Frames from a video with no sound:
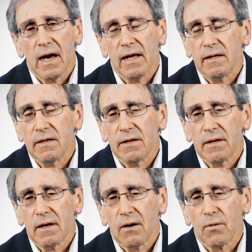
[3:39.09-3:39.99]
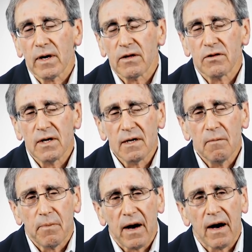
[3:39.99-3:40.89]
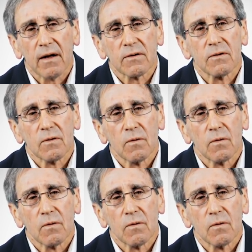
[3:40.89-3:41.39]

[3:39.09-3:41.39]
And when I think about